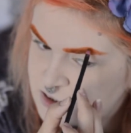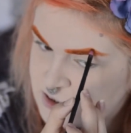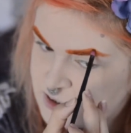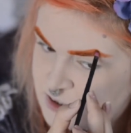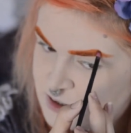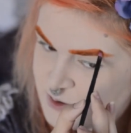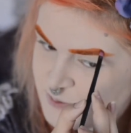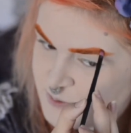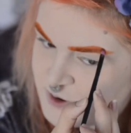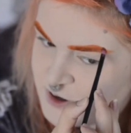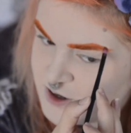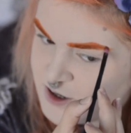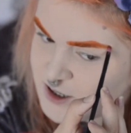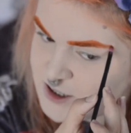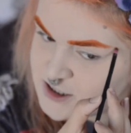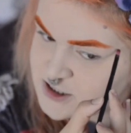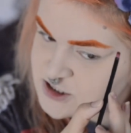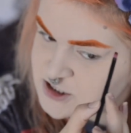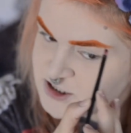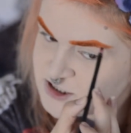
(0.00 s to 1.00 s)
how about
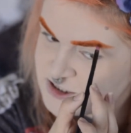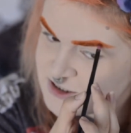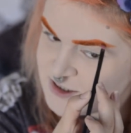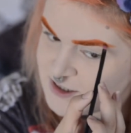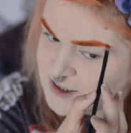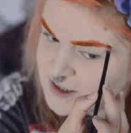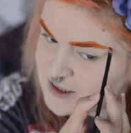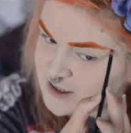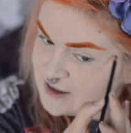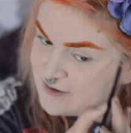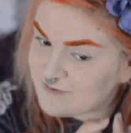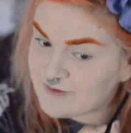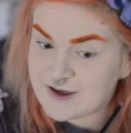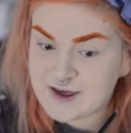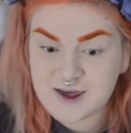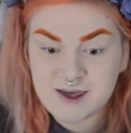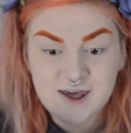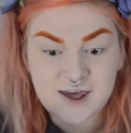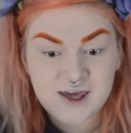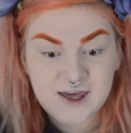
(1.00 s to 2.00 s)
I just leave
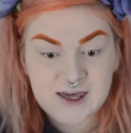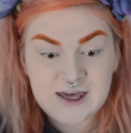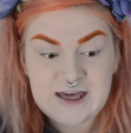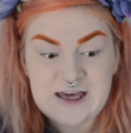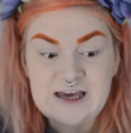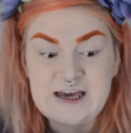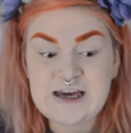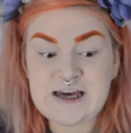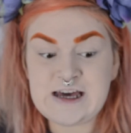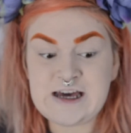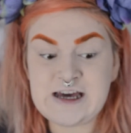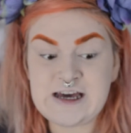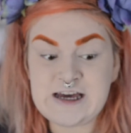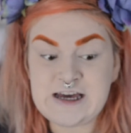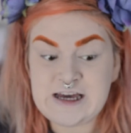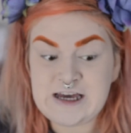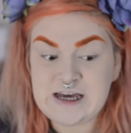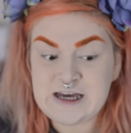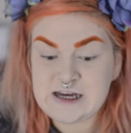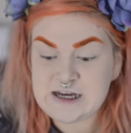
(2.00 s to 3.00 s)
it?
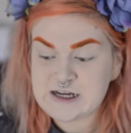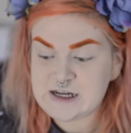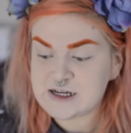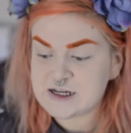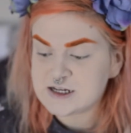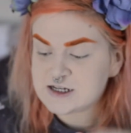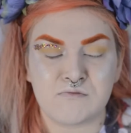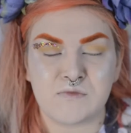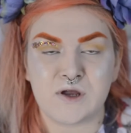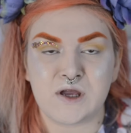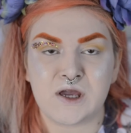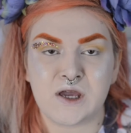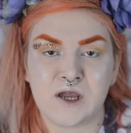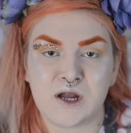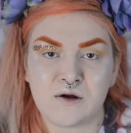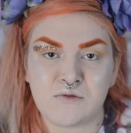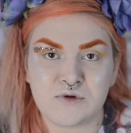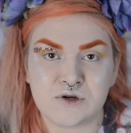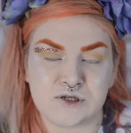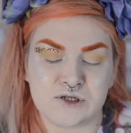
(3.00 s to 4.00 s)
My
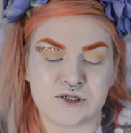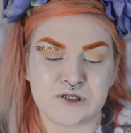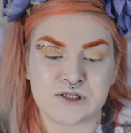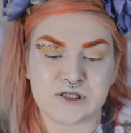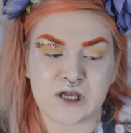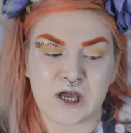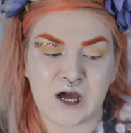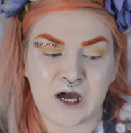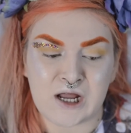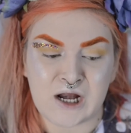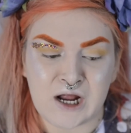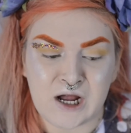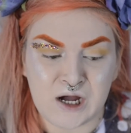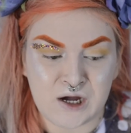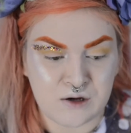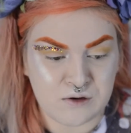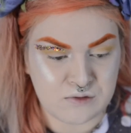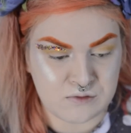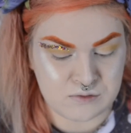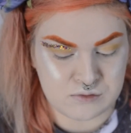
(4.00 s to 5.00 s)
camera just cut
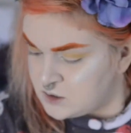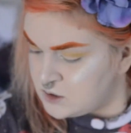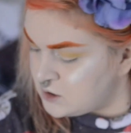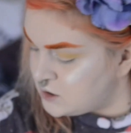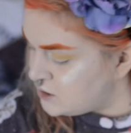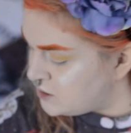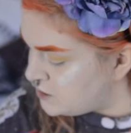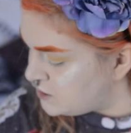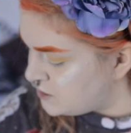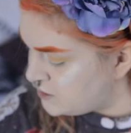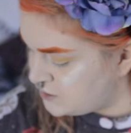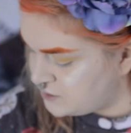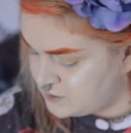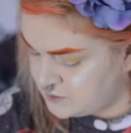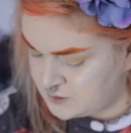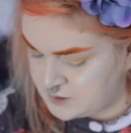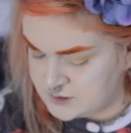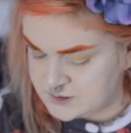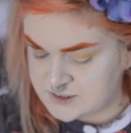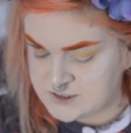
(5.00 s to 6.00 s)
out.
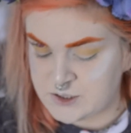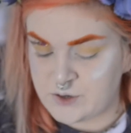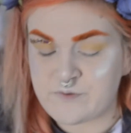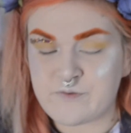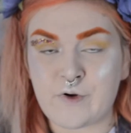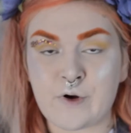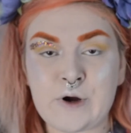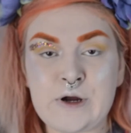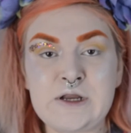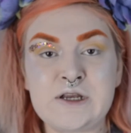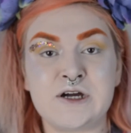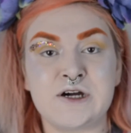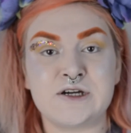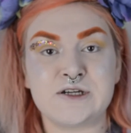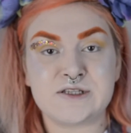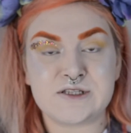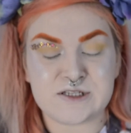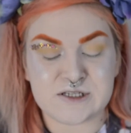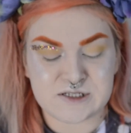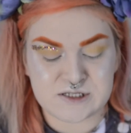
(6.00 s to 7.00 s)
It's not very
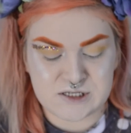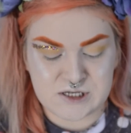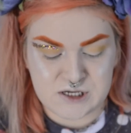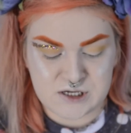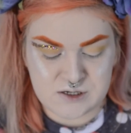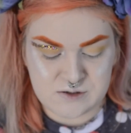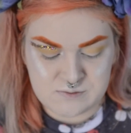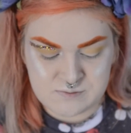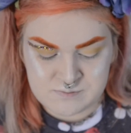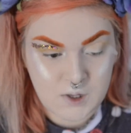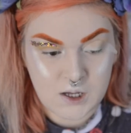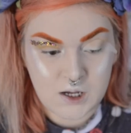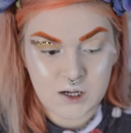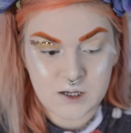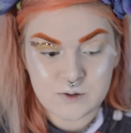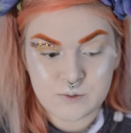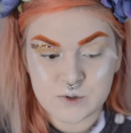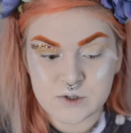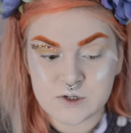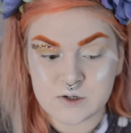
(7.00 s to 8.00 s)
nice, is it?
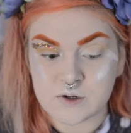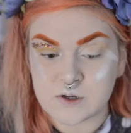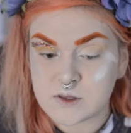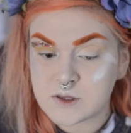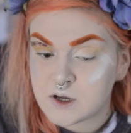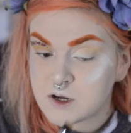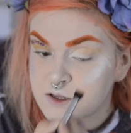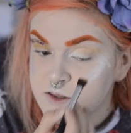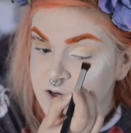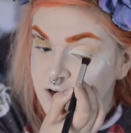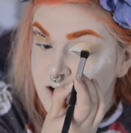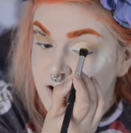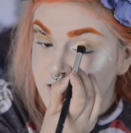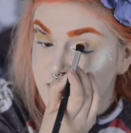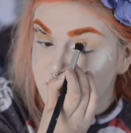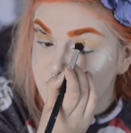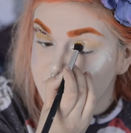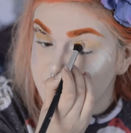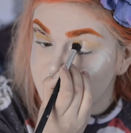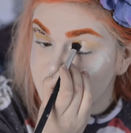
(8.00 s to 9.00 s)
And we're doing the other
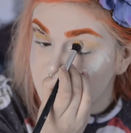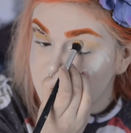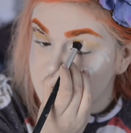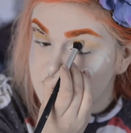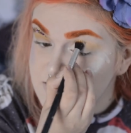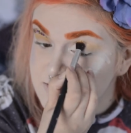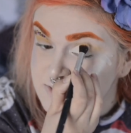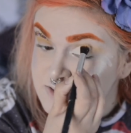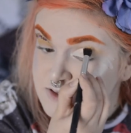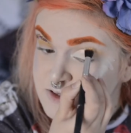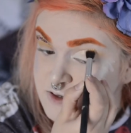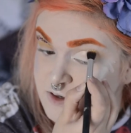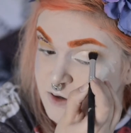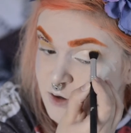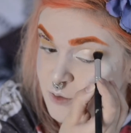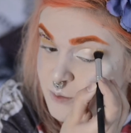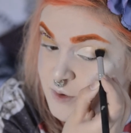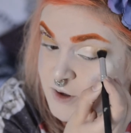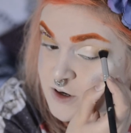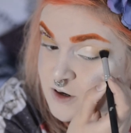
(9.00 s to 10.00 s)
eye. I feel like this one's gonna
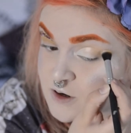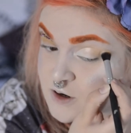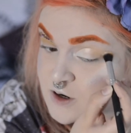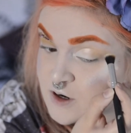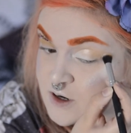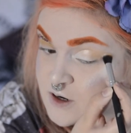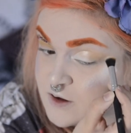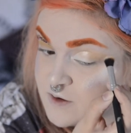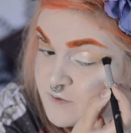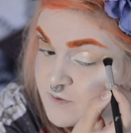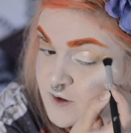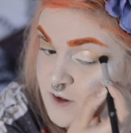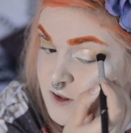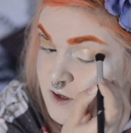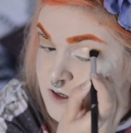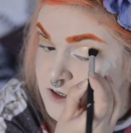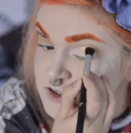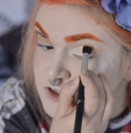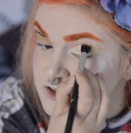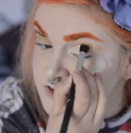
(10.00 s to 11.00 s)
go better, and I feel
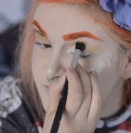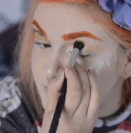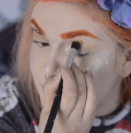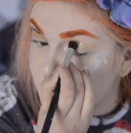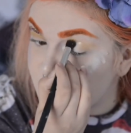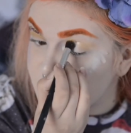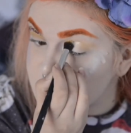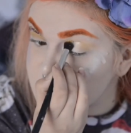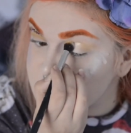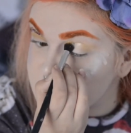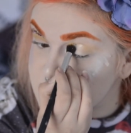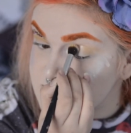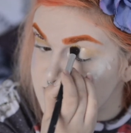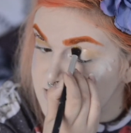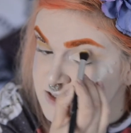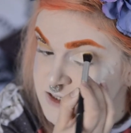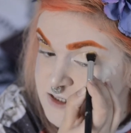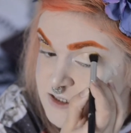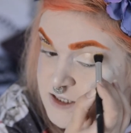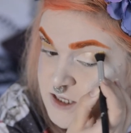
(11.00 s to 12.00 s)
like I should have practiced
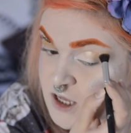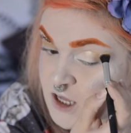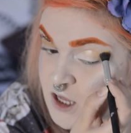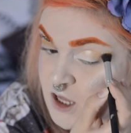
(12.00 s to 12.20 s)
this